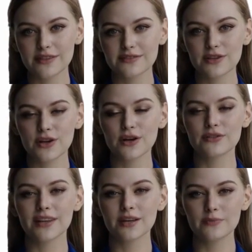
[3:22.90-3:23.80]
is the
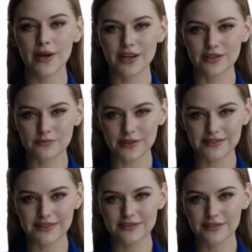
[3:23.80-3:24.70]
content
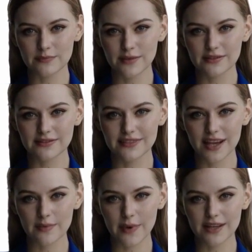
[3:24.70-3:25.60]
management system,
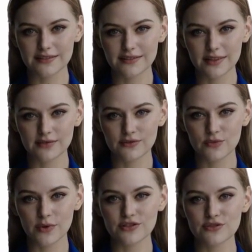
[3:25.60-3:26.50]
CMS,
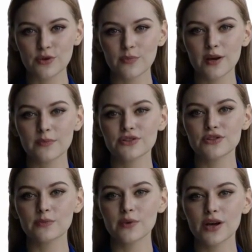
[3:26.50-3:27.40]
through which you will
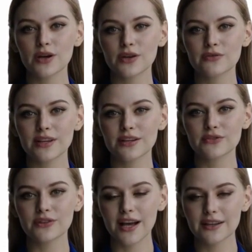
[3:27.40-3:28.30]
publish your blog on the
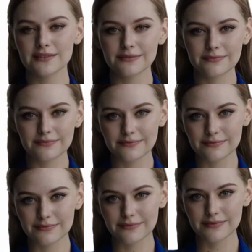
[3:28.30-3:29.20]
internet.
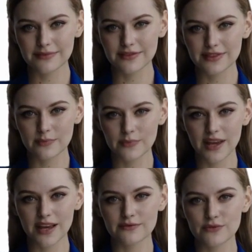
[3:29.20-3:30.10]
Some
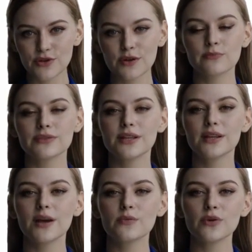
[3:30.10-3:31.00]
platforms,
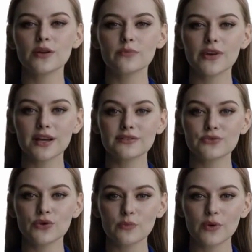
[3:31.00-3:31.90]
like WordPress
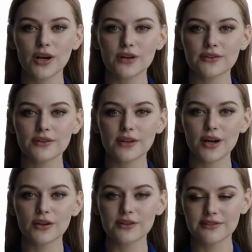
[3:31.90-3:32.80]
or Blogger,
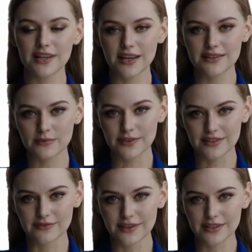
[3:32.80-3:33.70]
are designed
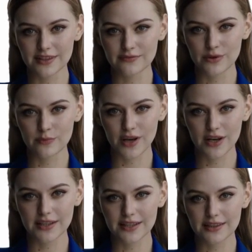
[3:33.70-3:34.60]
specifically for
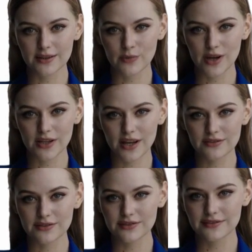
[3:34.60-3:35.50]
blogging, while
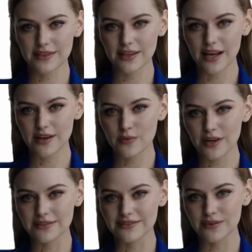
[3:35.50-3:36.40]
others, like
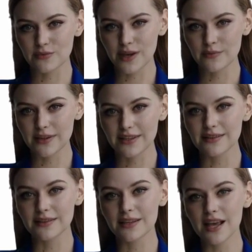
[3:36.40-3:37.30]
Wix and
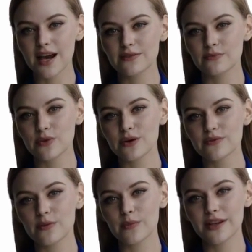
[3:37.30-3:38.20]
Weebly, have more
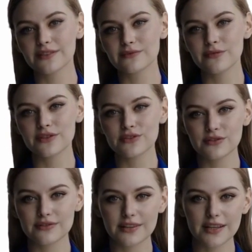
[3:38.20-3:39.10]
robust
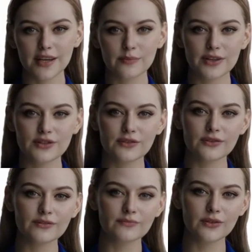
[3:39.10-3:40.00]
features that can be
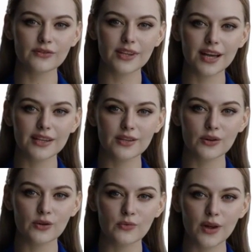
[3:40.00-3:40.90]
used for creating
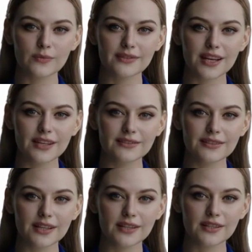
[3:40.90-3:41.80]
whole
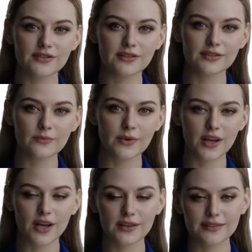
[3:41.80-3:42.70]
websites in addition to
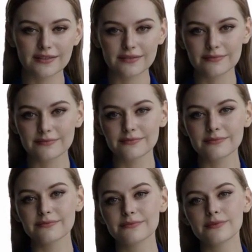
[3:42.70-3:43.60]
blogs.
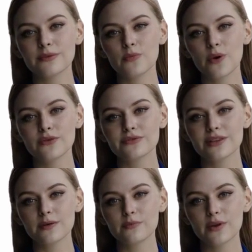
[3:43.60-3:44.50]
While
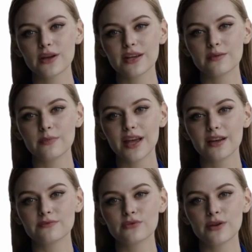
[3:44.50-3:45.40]
some blogging
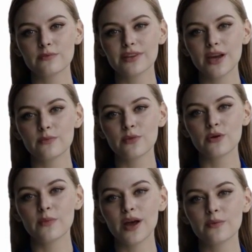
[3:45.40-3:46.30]
platforms are
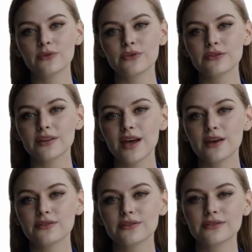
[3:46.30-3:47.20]
more popular than
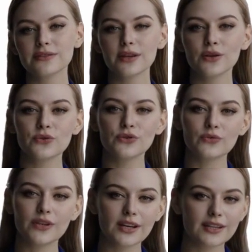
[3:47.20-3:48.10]
others, your
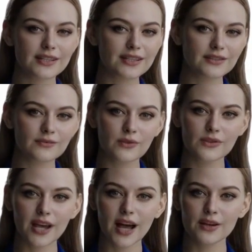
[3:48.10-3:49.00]
unique needs will
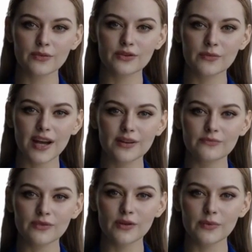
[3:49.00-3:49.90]
guide which
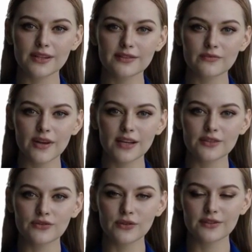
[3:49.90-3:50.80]
platform is the
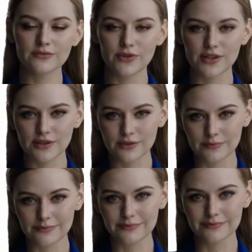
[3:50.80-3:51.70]
right choice for you.